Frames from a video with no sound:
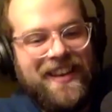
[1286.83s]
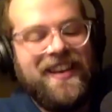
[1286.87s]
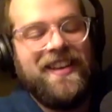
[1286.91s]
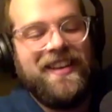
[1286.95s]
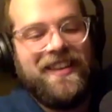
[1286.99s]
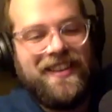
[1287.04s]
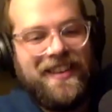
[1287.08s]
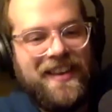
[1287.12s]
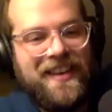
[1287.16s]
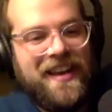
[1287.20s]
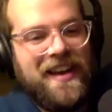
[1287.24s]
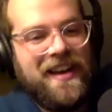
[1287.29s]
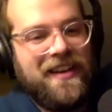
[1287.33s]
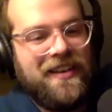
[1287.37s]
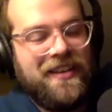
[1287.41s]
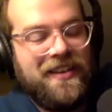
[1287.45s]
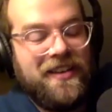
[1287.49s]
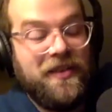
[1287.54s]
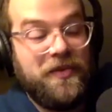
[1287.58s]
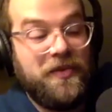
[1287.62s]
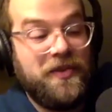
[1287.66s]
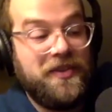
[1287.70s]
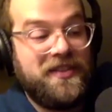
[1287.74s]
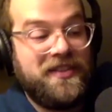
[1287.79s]
Yeah, it
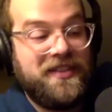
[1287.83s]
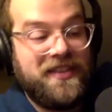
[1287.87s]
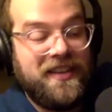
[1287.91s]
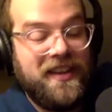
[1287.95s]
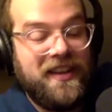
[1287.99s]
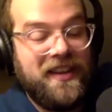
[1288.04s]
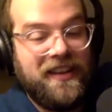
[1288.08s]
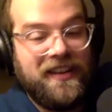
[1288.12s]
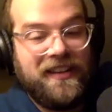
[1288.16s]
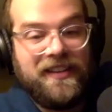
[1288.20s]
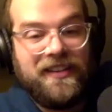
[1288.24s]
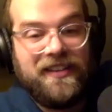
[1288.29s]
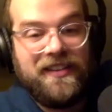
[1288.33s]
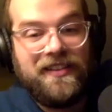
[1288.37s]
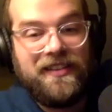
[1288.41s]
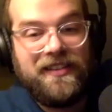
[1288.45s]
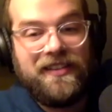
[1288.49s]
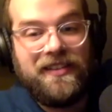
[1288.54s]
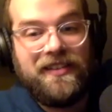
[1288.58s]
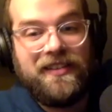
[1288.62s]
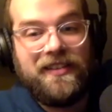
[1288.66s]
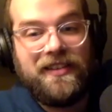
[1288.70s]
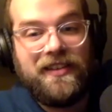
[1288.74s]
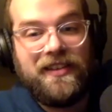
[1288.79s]
was sick.
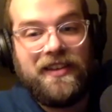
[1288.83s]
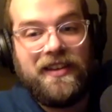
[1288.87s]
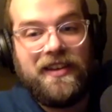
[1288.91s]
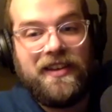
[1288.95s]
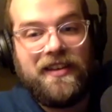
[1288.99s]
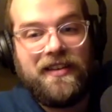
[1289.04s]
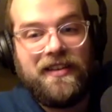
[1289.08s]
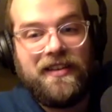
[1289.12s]
Yeah.